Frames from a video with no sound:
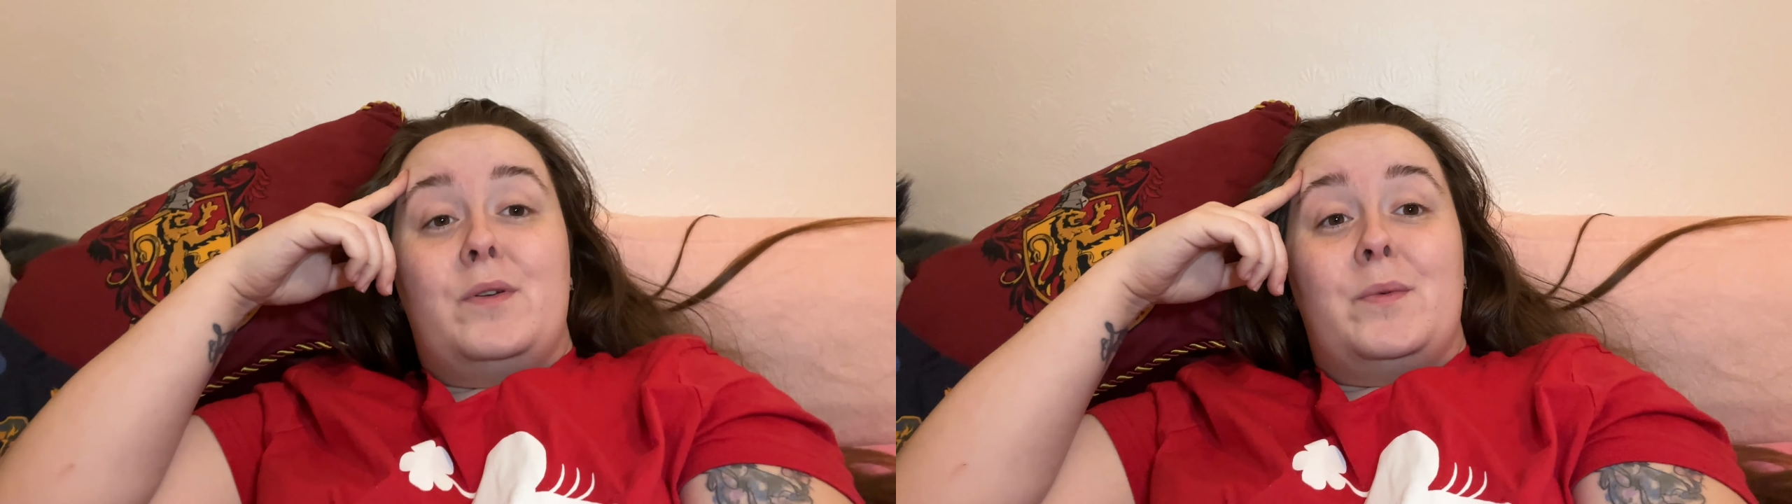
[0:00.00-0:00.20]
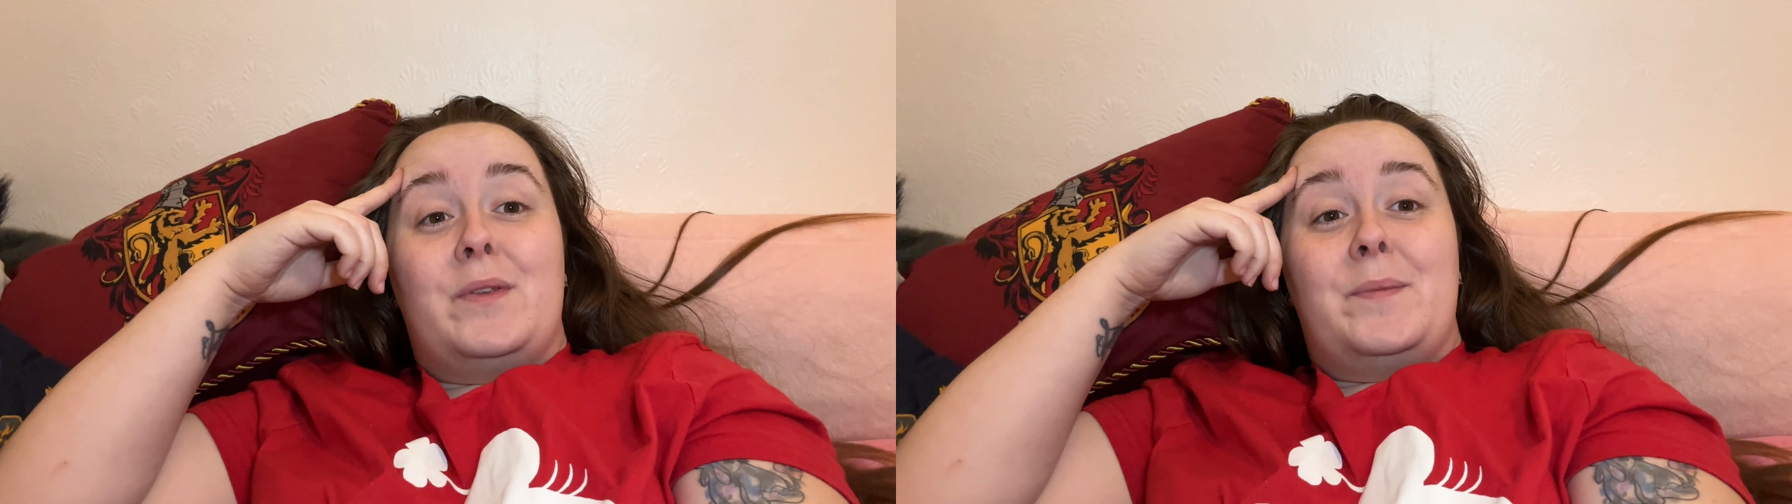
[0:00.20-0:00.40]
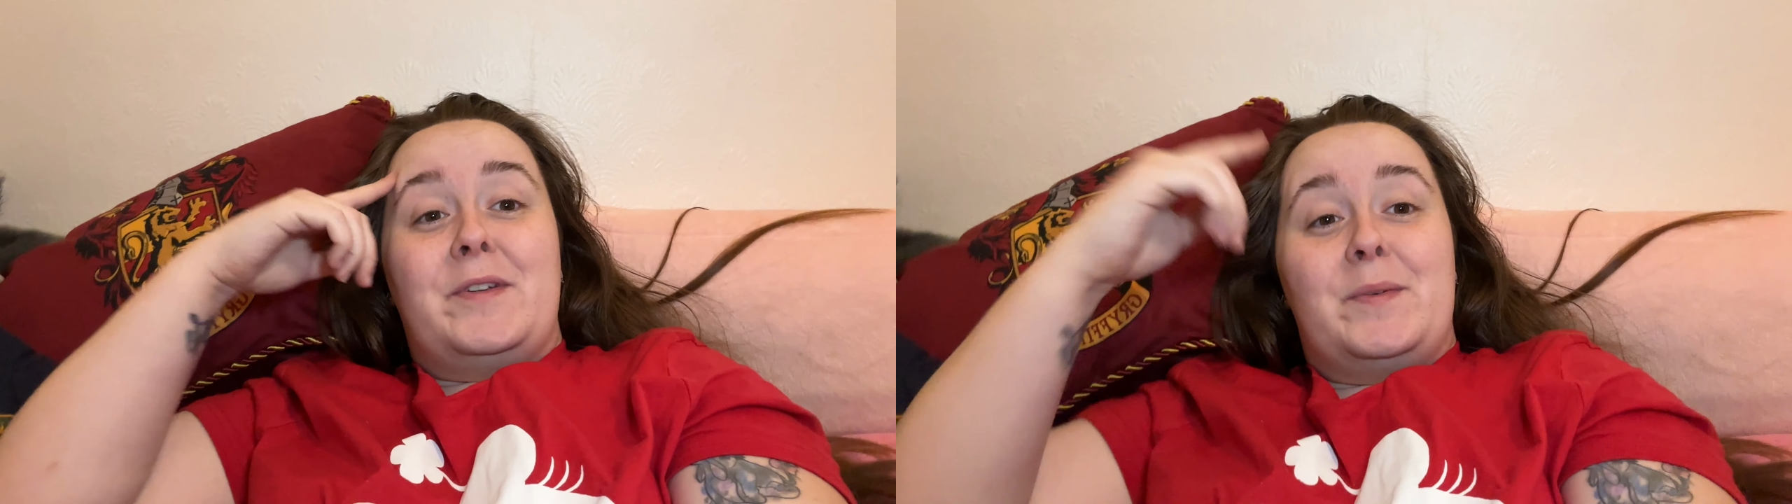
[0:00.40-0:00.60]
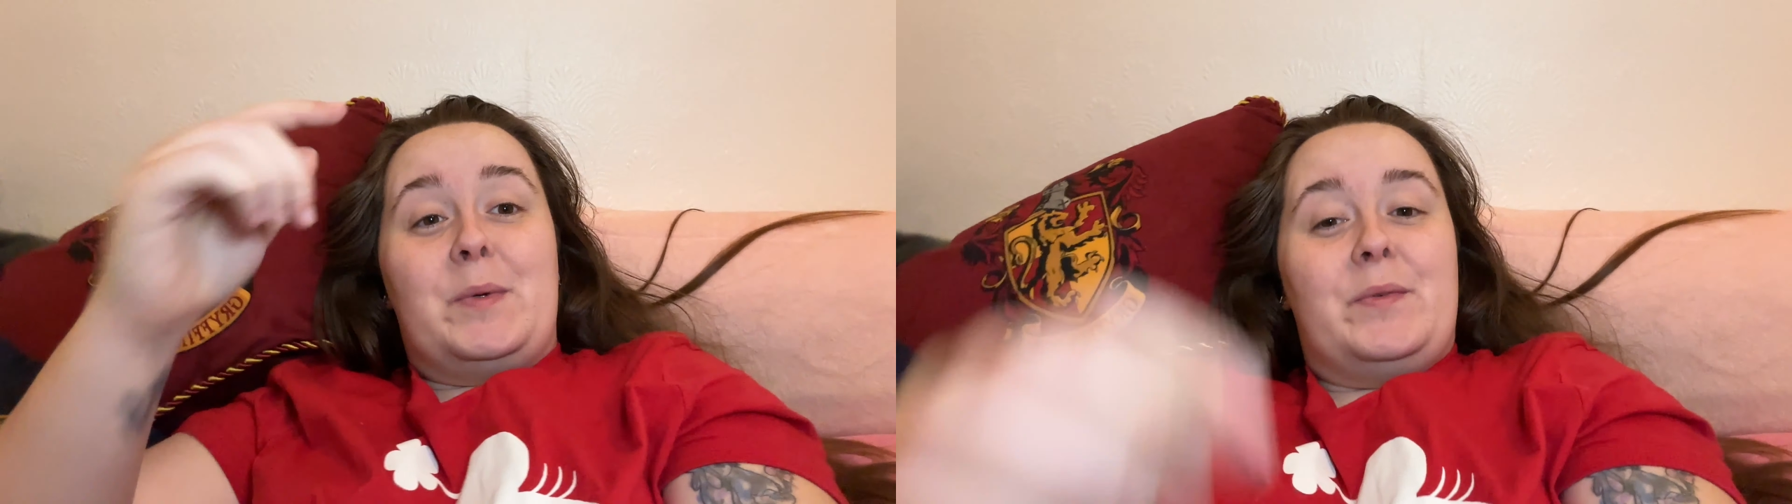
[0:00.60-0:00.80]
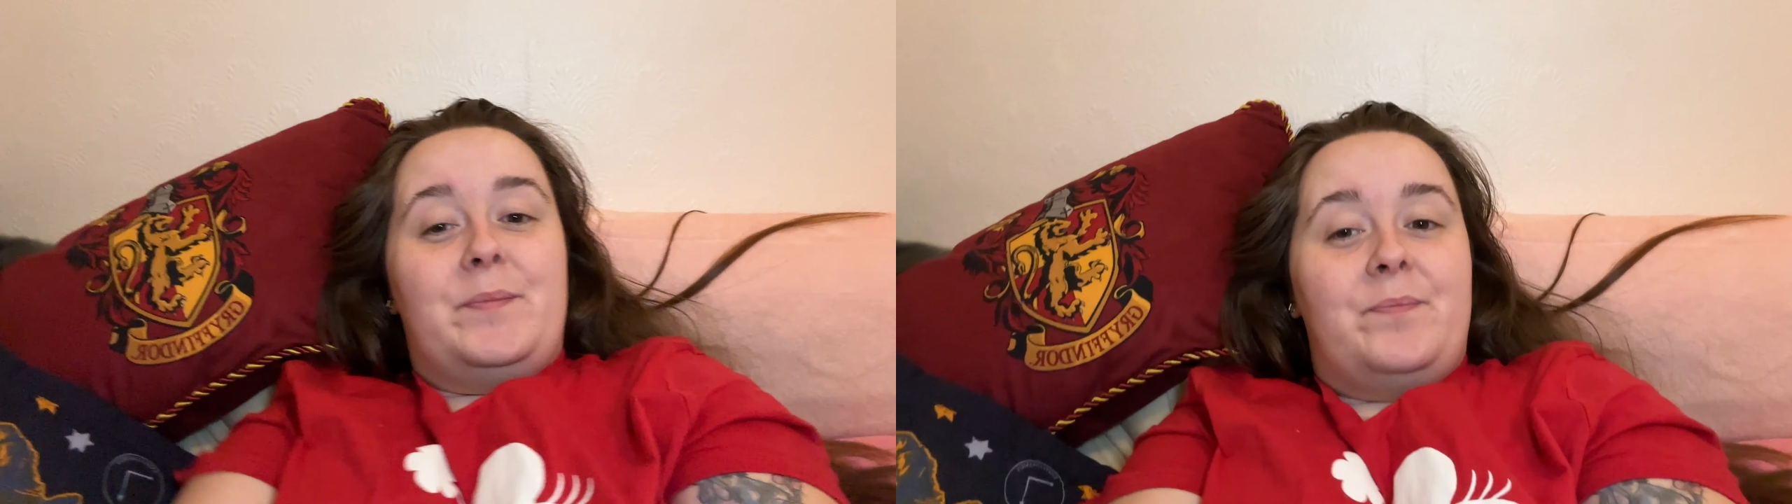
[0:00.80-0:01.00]
put up with them
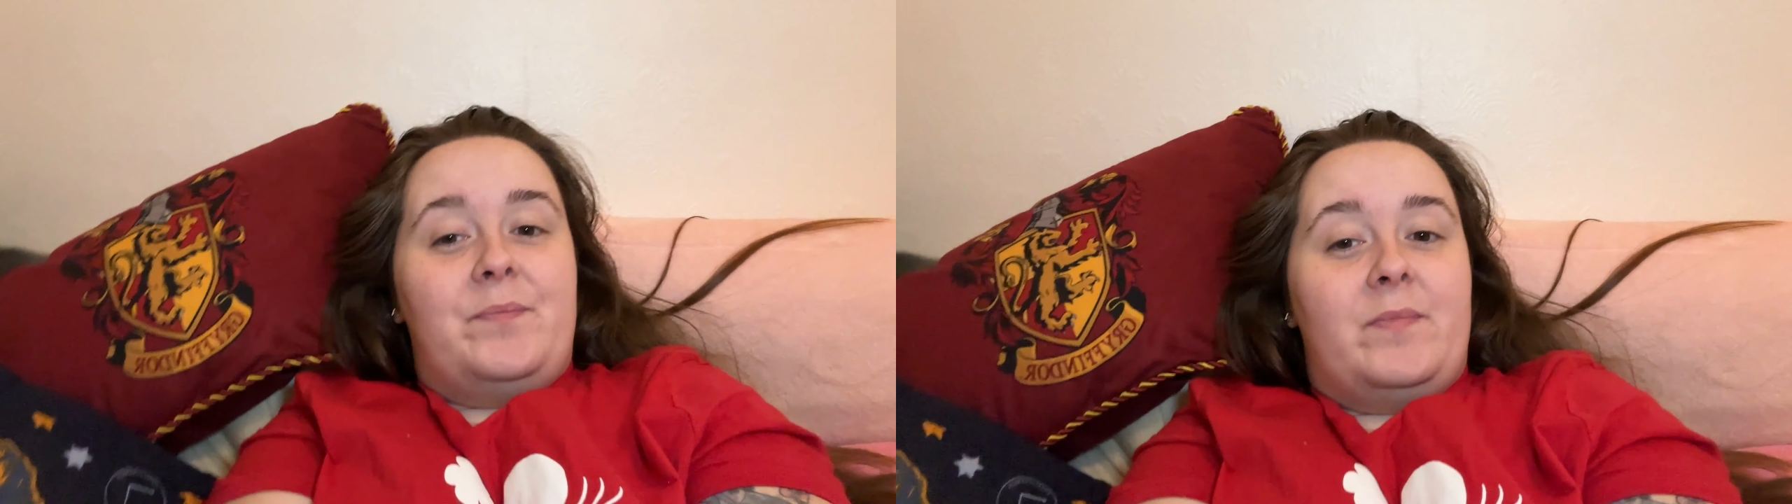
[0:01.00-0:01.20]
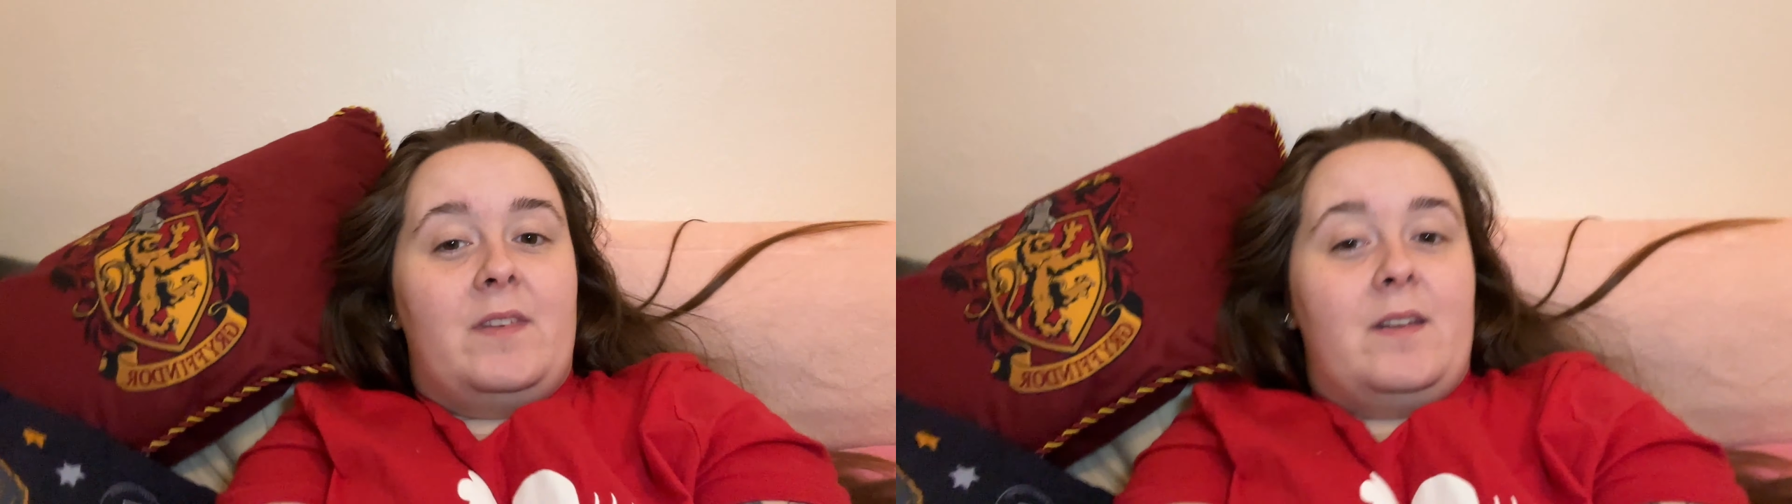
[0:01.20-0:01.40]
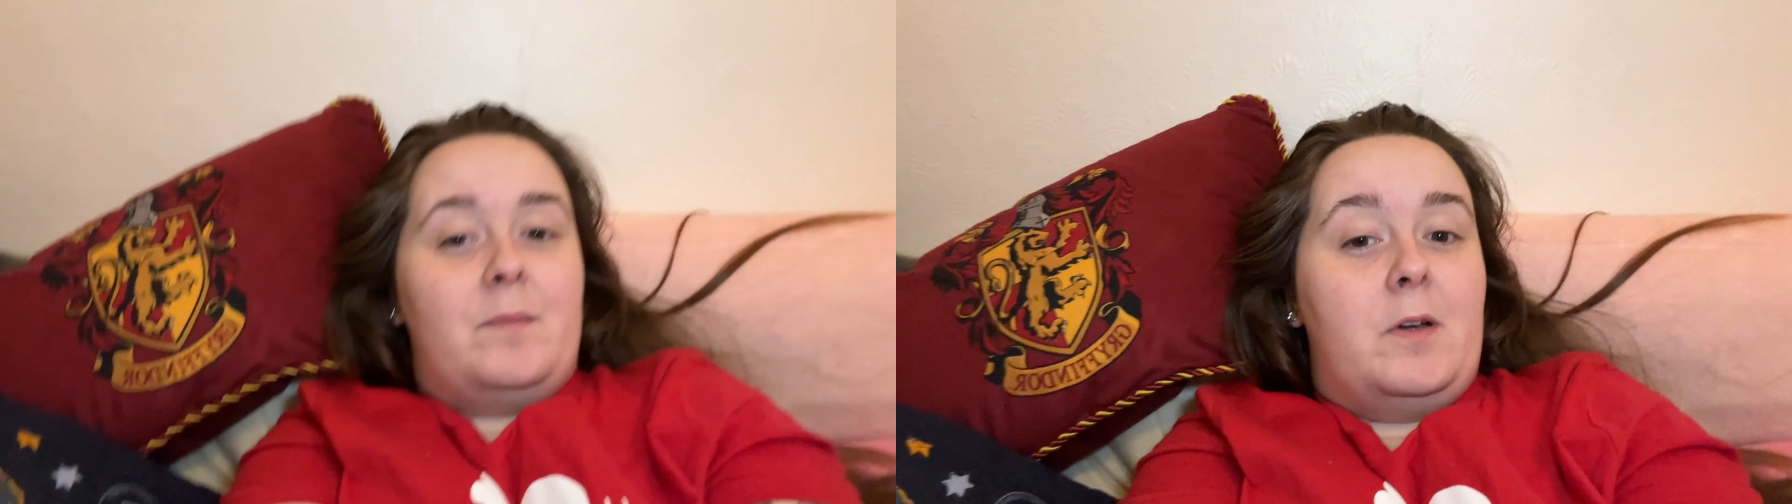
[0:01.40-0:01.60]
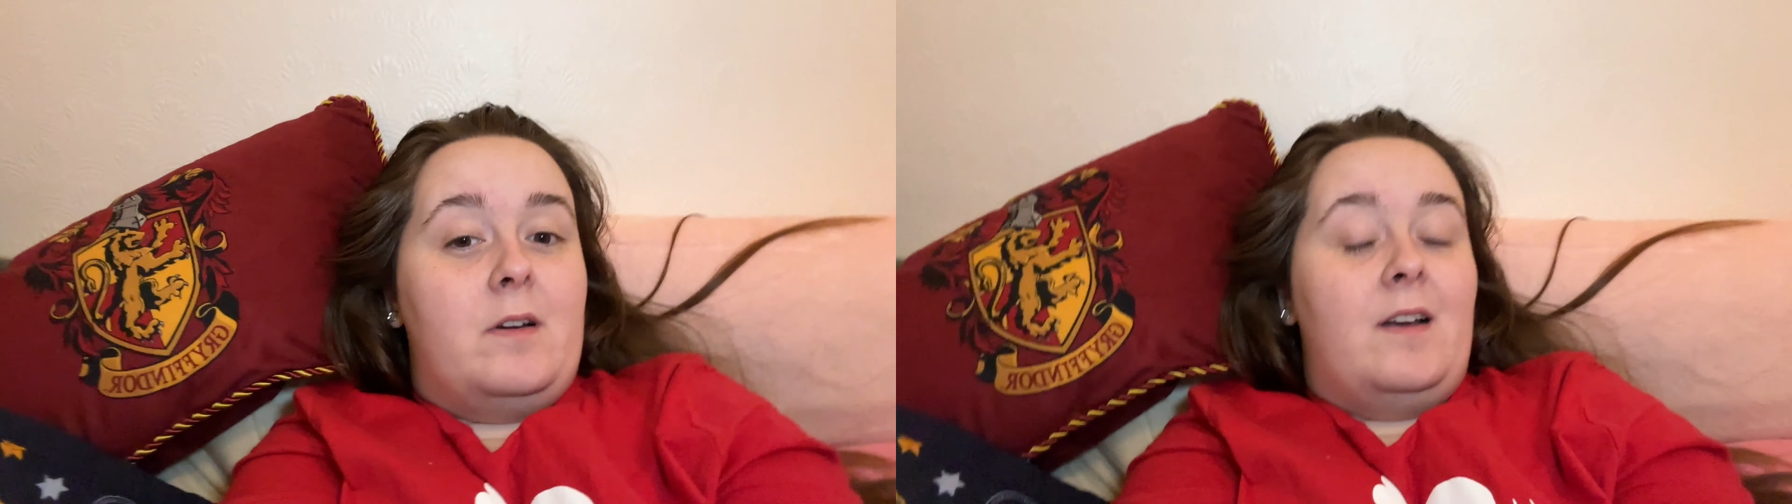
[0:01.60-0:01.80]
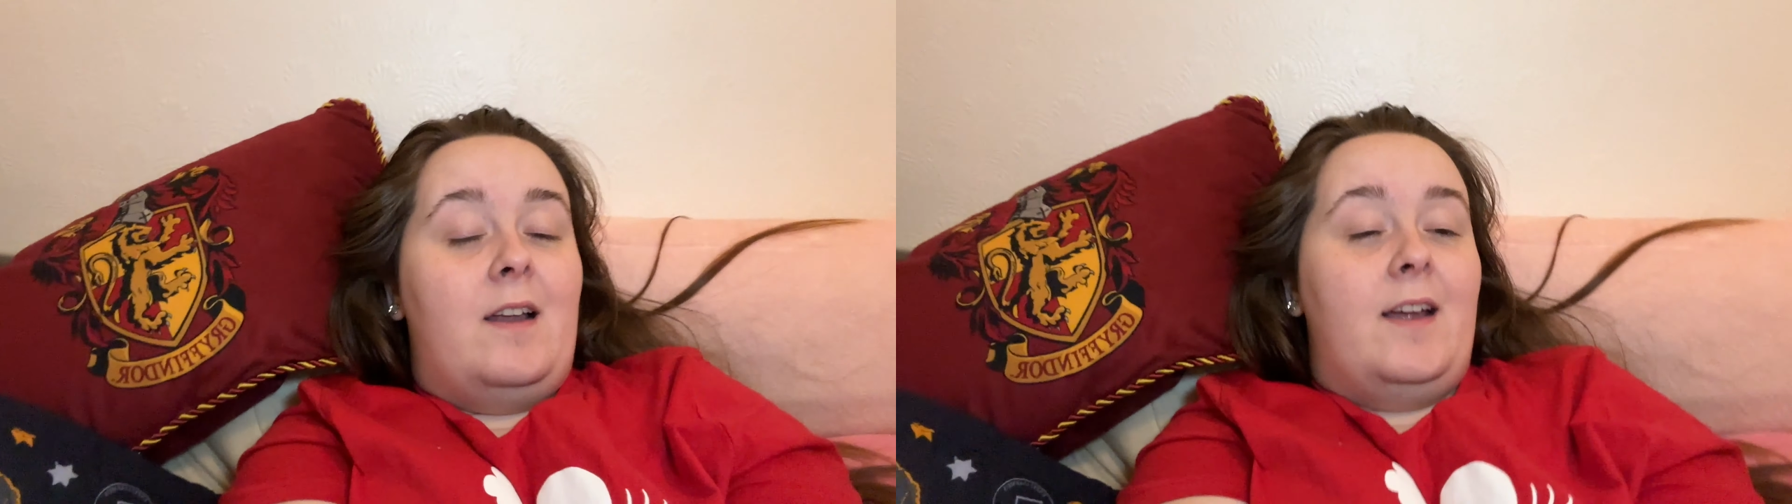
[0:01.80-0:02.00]
anymore. I'm not
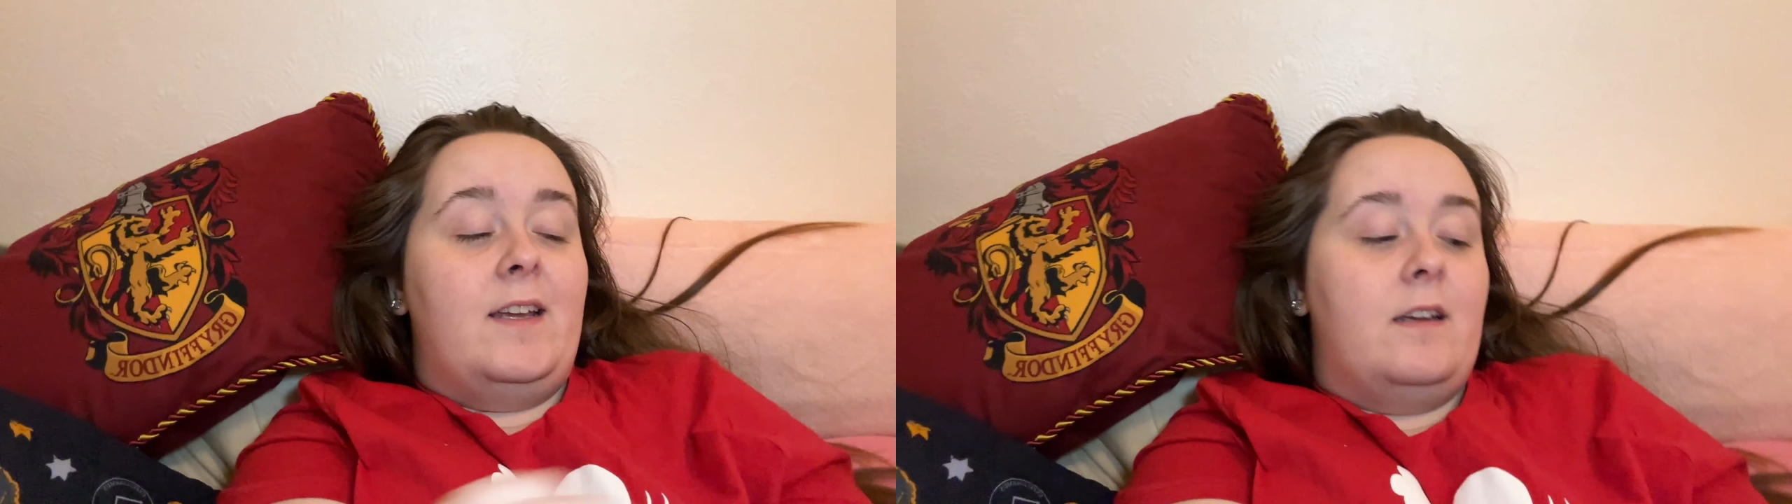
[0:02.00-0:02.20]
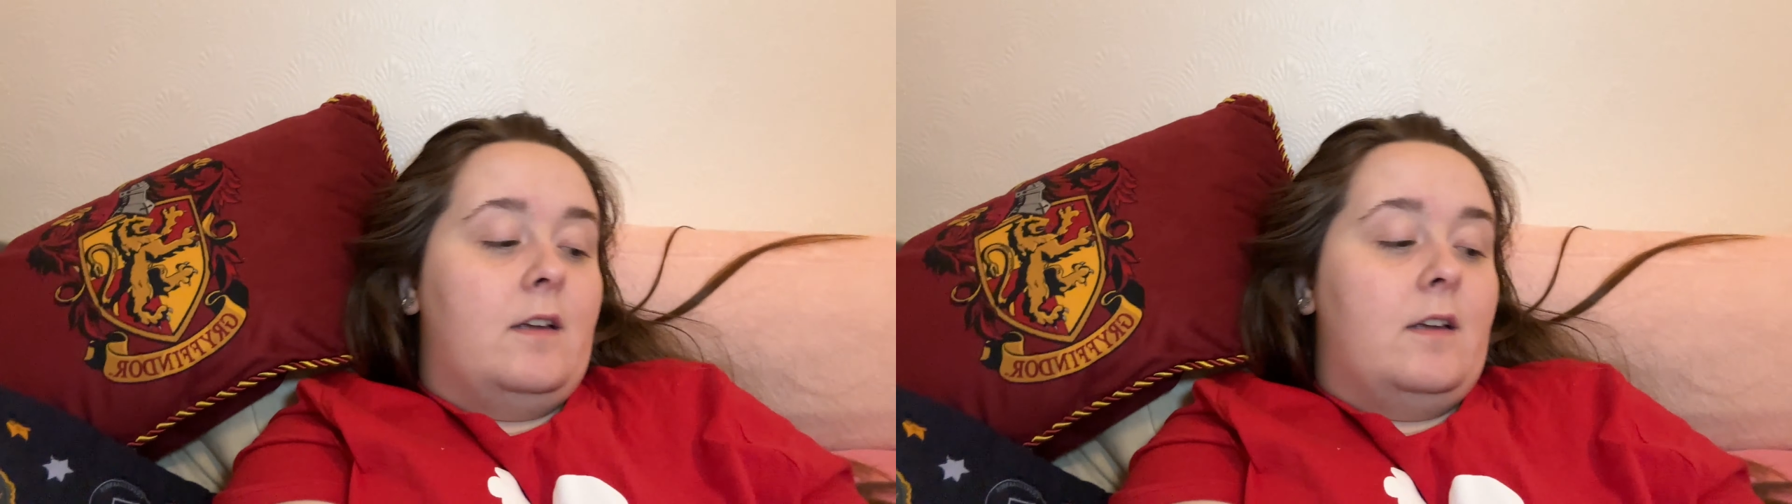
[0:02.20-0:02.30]
gonna lie.